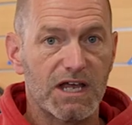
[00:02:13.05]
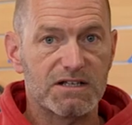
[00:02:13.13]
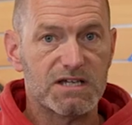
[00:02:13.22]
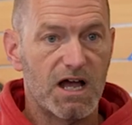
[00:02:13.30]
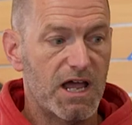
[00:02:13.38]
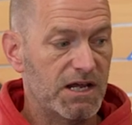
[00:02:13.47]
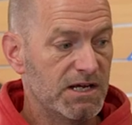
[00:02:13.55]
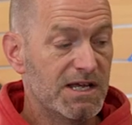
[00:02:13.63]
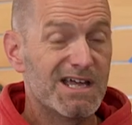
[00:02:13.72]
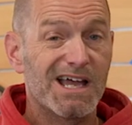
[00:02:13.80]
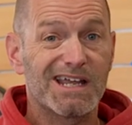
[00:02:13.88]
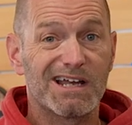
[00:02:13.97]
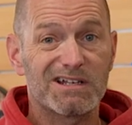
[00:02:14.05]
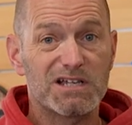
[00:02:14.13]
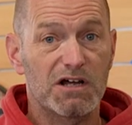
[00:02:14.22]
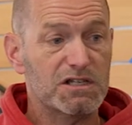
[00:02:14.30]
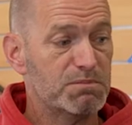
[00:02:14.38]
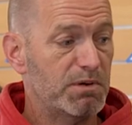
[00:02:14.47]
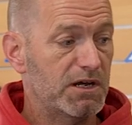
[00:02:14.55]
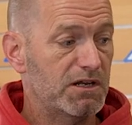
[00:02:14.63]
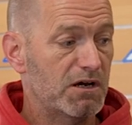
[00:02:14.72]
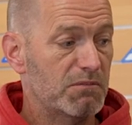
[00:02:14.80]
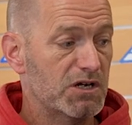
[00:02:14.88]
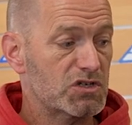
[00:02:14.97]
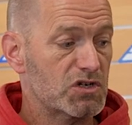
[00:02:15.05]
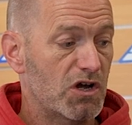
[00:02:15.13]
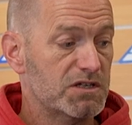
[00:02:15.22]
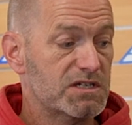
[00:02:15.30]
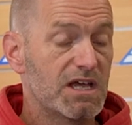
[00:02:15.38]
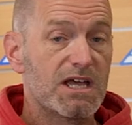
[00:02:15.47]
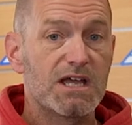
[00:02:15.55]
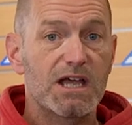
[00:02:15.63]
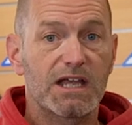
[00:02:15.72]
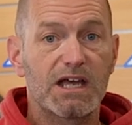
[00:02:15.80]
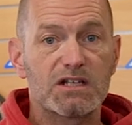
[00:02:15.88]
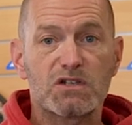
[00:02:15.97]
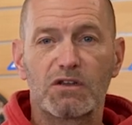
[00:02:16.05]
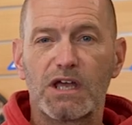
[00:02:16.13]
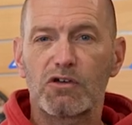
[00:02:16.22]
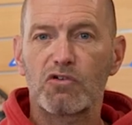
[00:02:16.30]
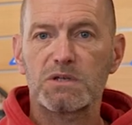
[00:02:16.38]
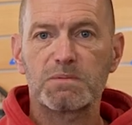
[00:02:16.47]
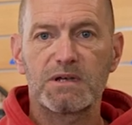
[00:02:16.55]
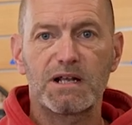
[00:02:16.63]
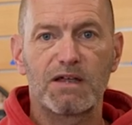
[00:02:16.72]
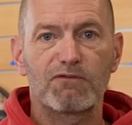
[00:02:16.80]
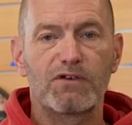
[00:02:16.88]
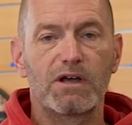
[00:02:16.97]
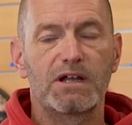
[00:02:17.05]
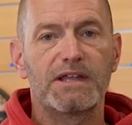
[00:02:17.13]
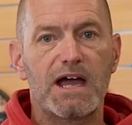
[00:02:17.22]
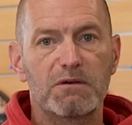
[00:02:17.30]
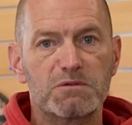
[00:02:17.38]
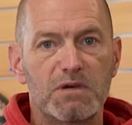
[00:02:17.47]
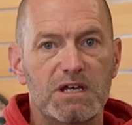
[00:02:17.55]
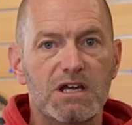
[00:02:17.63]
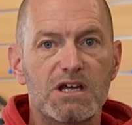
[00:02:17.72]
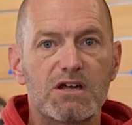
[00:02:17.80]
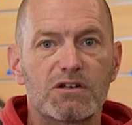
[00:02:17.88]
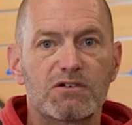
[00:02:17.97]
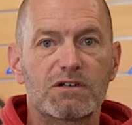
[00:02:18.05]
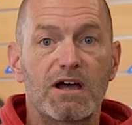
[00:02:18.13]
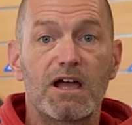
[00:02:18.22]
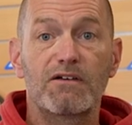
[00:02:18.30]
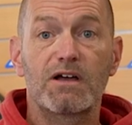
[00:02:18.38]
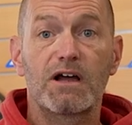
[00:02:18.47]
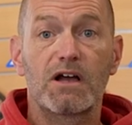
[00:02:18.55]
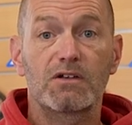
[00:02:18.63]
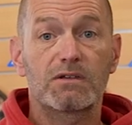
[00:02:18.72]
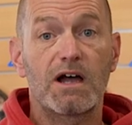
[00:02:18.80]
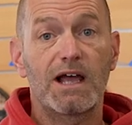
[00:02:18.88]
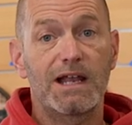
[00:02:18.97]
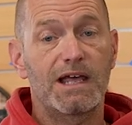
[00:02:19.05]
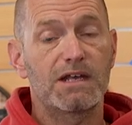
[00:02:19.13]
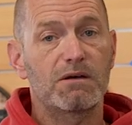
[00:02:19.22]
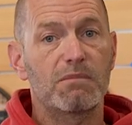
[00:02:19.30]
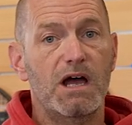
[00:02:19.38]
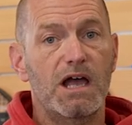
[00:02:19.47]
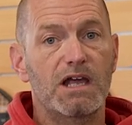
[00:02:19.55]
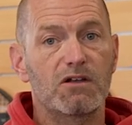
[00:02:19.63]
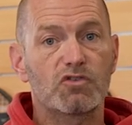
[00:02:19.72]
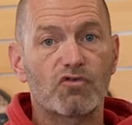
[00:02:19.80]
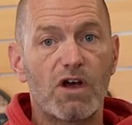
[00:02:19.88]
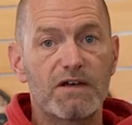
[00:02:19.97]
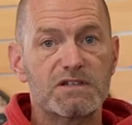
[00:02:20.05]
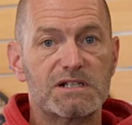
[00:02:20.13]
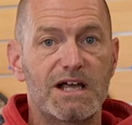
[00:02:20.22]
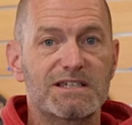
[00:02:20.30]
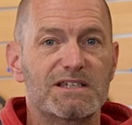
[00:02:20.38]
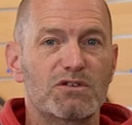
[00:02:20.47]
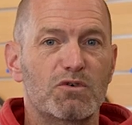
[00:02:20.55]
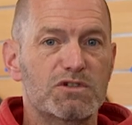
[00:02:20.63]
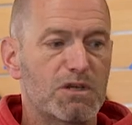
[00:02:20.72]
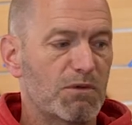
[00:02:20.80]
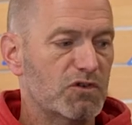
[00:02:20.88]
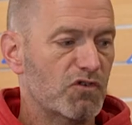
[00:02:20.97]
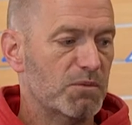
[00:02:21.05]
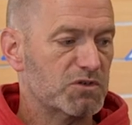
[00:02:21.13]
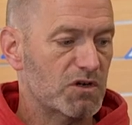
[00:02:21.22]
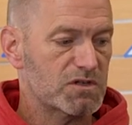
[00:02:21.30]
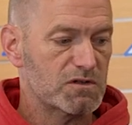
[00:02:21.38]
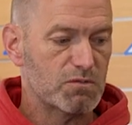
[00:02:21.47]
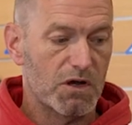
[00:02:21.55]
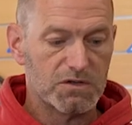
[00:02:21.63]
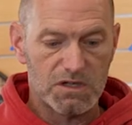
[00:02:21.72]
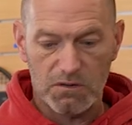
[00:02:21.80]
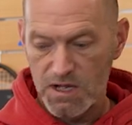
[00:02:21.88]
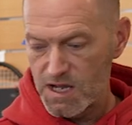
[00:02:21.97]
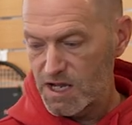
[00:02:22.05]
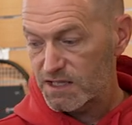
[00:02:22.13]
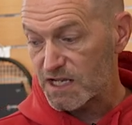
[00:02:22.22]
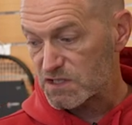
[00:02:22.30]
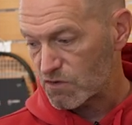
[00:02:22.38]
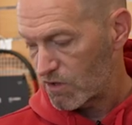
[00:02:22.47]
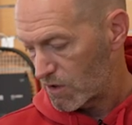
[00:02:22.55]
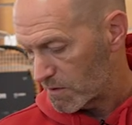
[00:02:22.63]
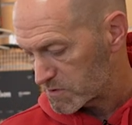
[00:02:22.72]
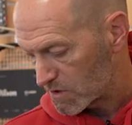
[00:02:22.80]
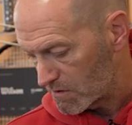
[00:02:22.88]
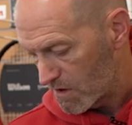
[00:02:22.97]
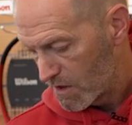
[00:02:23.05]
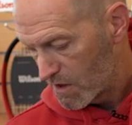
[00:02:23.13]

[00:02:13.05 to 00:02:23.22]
get tired, and get a ton of spin on my shots. Again, it's got that crisp and clean feel, and that helps me dial in my drive slices and also my drop shots as well. So that's a great option